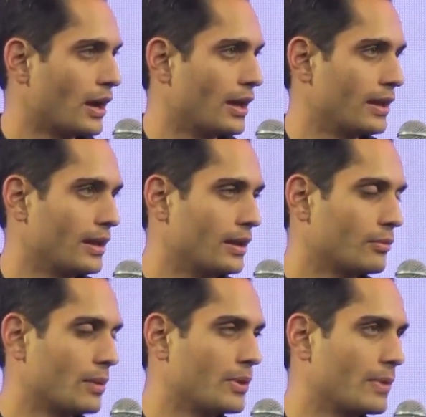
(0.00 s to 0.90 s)
And
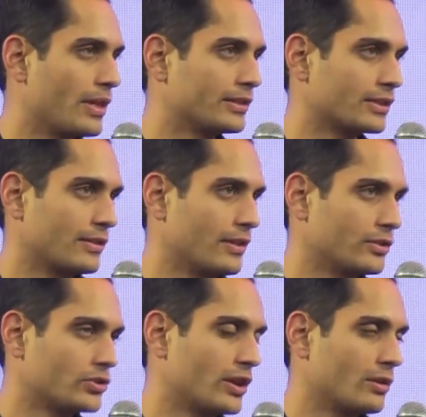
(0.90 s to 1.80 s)
what I mean by that is, like, if you're
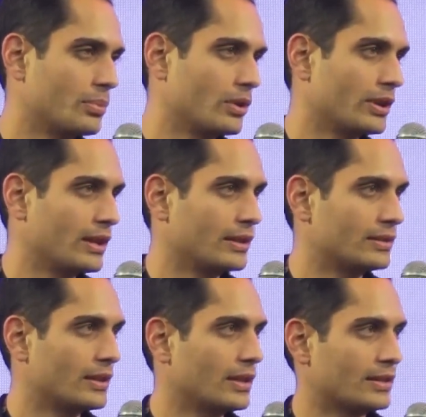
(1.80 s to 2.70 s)
trying to build any
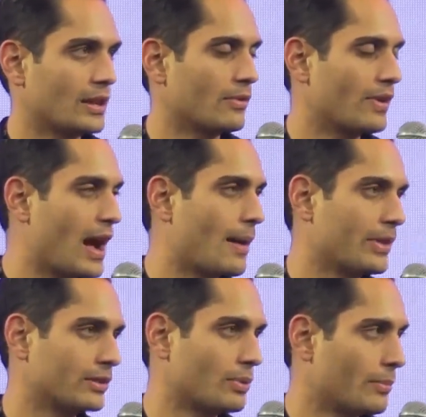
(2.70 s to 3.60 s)
type of app
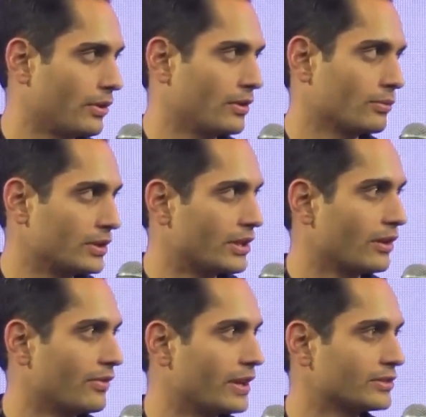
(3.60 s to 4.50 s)
that's primarily retail
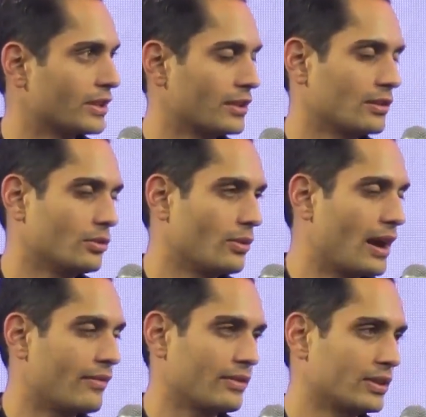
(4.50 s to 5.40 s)
facing, you
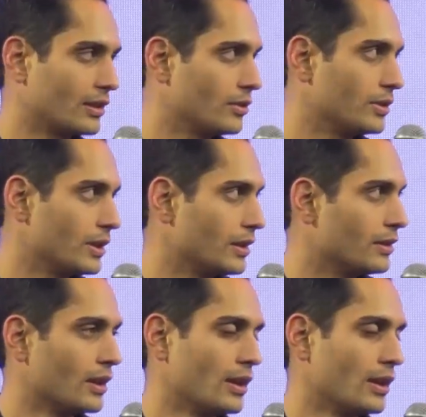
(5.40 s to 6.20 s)
have everything you need.